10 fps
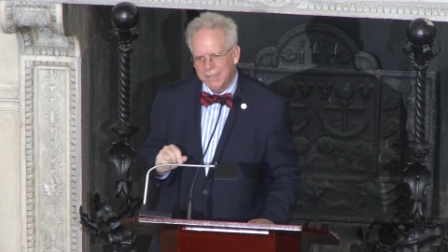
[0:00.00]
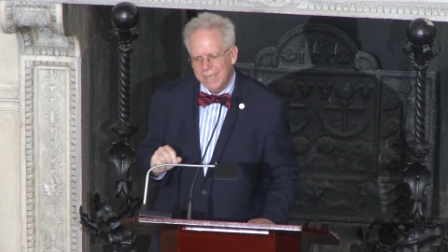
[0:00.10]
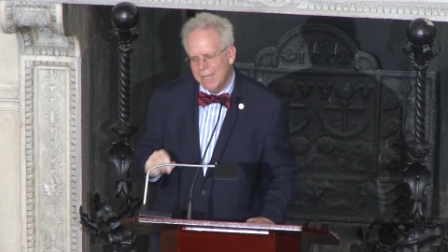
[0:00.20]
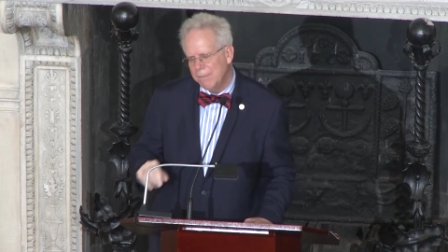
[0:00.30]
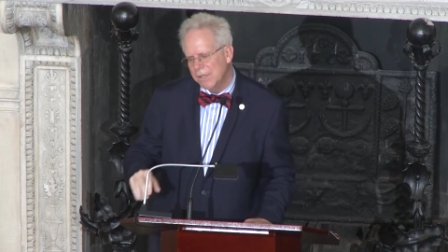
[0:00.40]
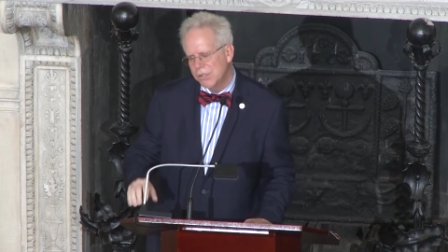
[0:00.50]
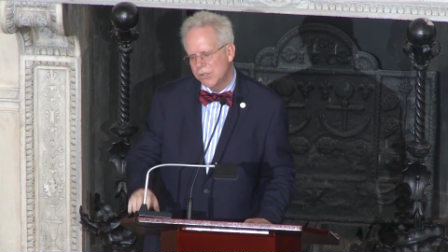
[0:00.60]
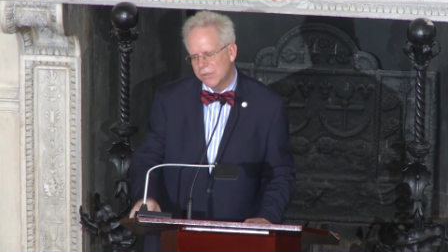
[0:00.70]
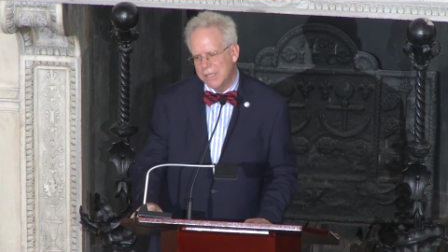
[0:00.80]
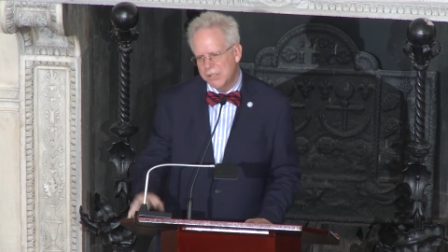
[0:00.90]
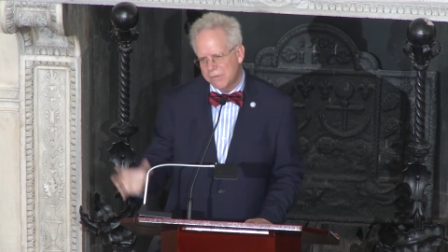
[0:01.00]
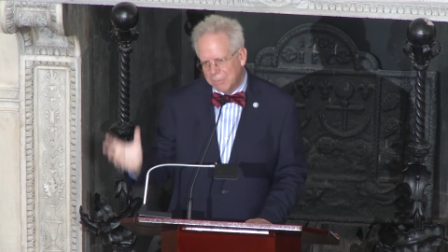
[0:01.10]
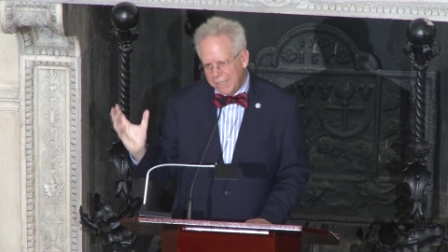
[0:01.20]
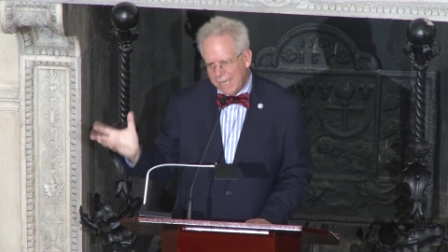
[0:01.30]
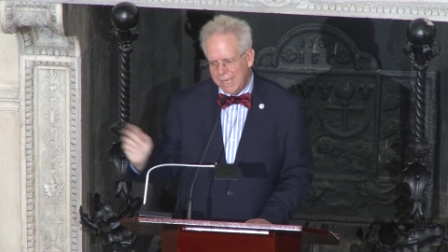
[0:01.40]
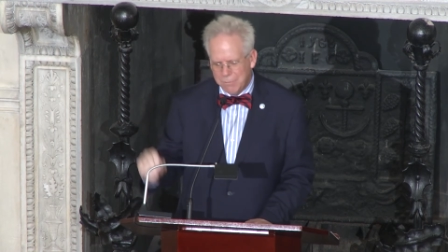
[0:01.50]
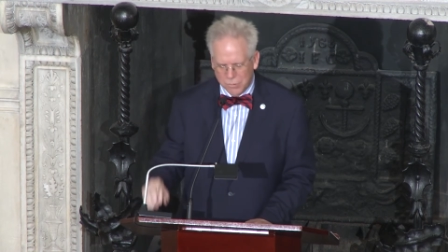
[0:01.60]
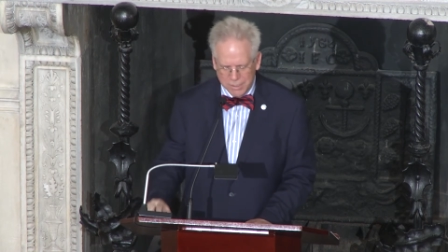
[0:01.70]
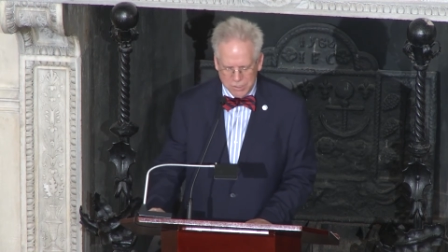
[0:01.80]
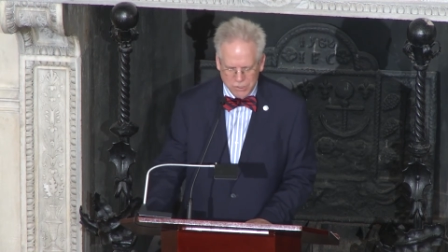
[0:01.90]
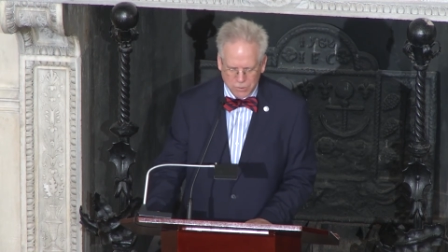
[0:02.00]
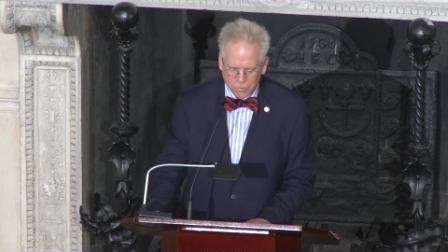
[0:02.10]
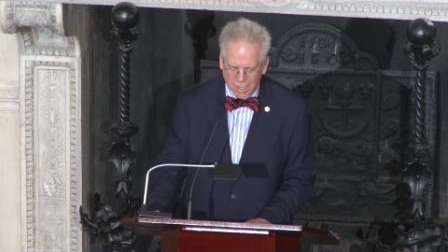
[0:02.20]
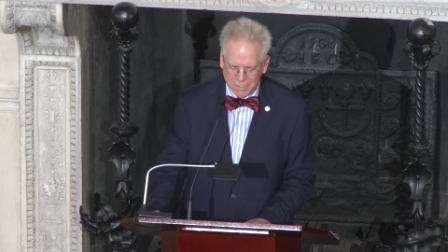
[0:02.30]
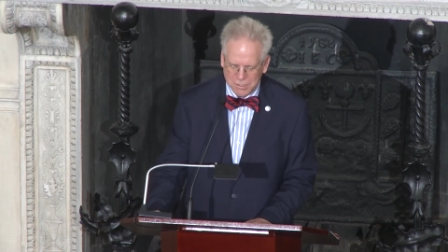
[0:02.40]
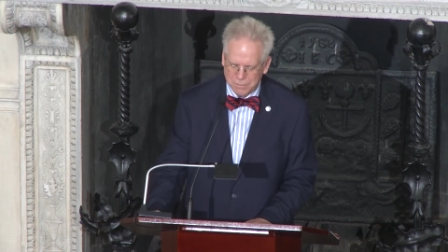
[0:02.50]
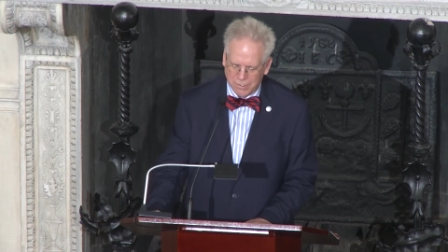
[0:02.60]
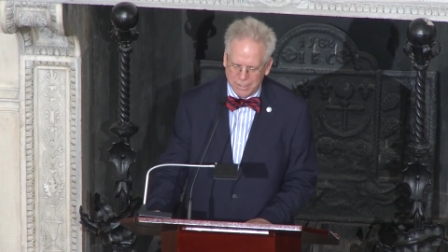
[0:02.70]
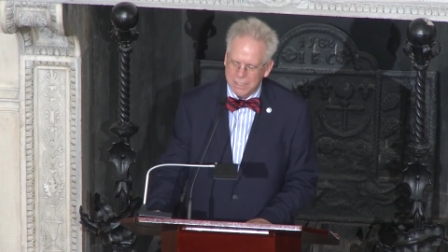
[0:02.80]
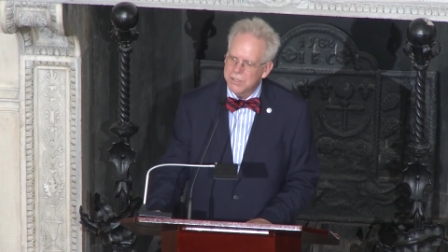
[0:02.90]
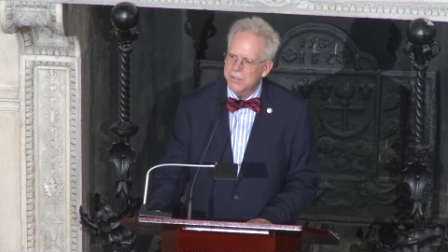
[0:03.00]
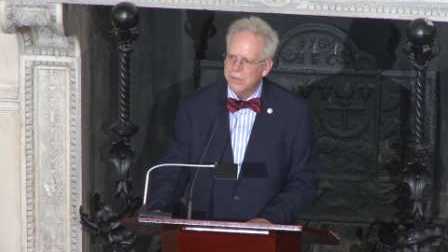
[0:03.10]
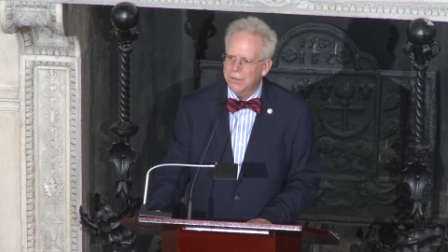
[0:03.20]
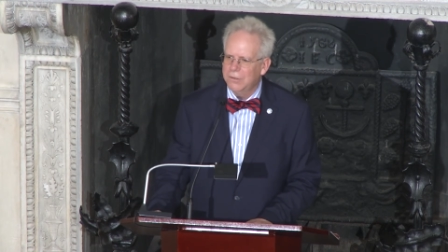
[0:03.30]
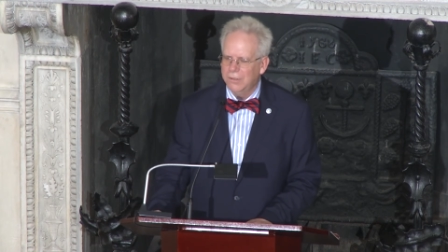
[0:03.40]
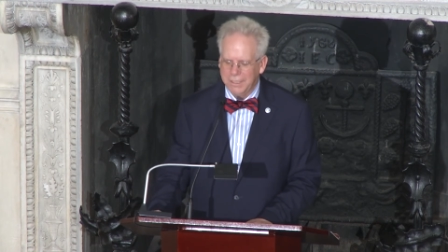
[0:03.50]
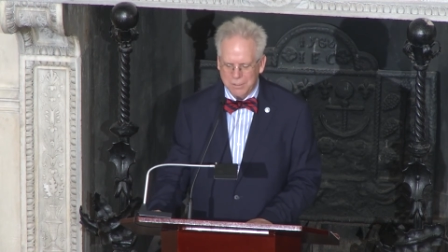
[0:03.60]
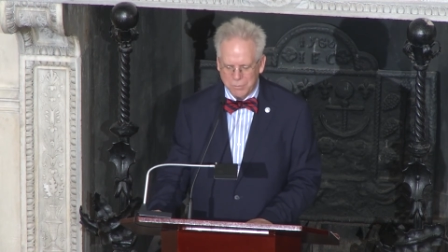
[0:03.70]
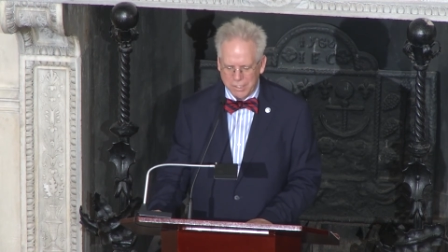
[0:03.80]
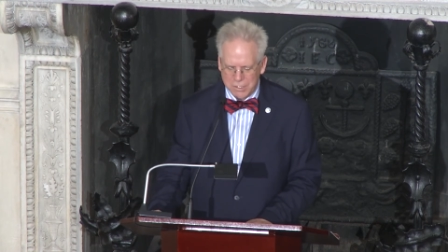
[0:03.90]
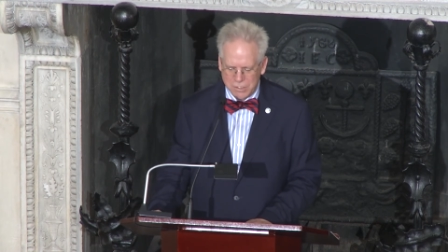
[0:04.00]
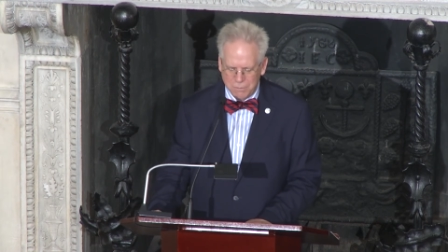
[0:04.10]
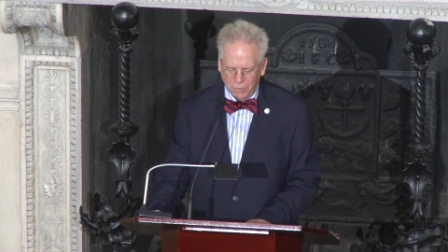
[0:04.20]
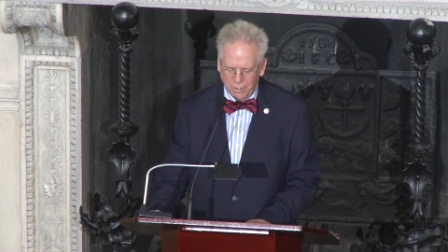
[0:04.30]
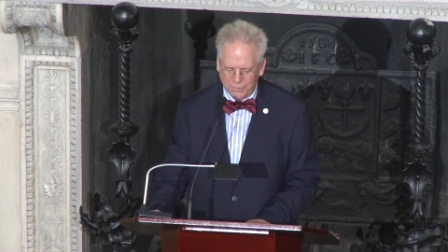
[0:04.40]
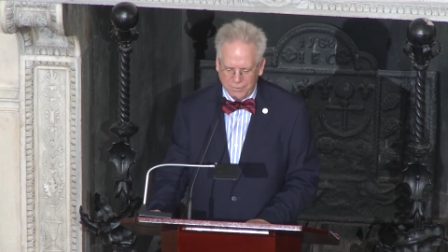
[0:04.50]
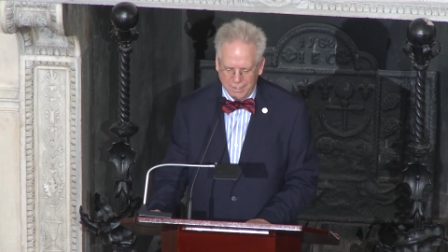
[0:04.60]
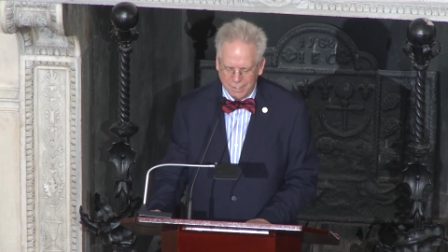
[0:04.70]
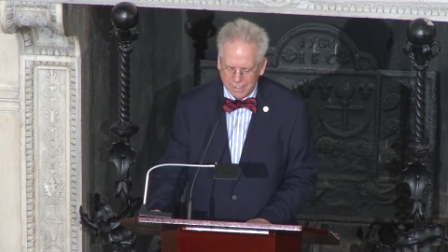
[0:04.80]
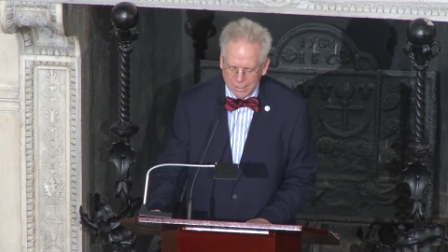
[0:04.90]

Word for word: a camp that stretched from Cambridge to Roxbury, encircling the British in Boston.